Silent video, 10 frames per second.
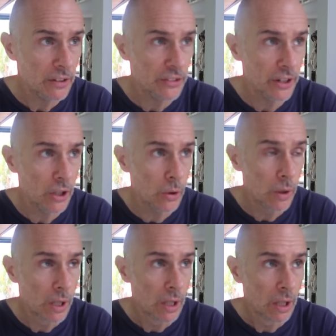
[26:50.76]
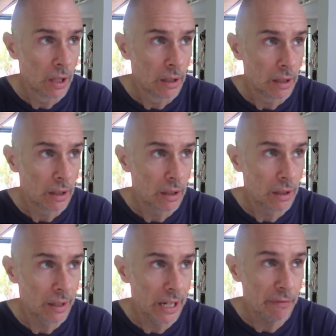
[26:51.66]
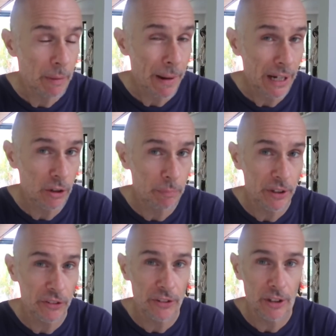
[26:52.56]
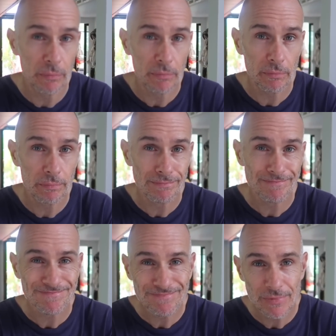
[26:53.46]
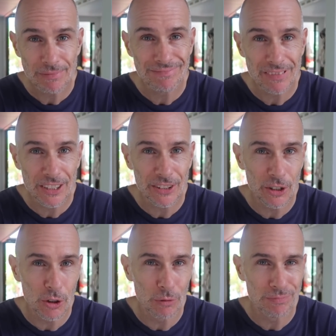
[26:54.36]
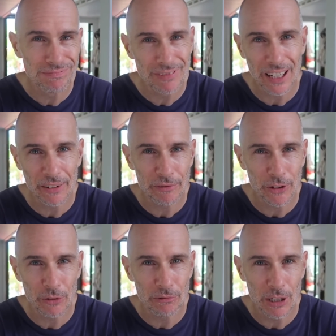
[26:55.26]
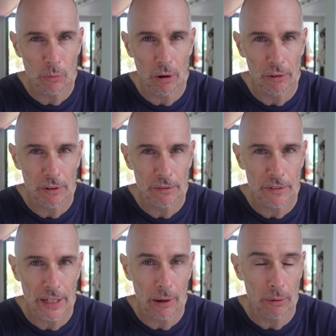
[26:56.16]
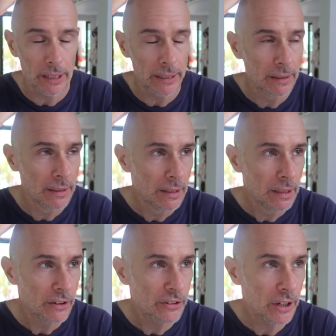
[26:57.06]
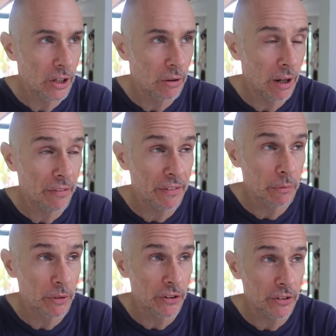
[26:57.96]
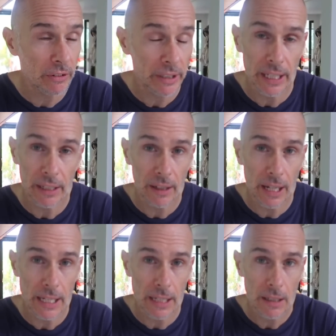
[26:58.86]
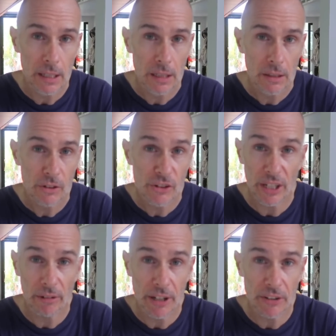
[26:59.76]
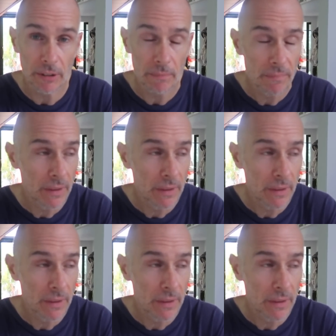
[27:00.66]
So even a backup system still kind of doesn't really warrant the outlay. So I think we're just going to get a generator,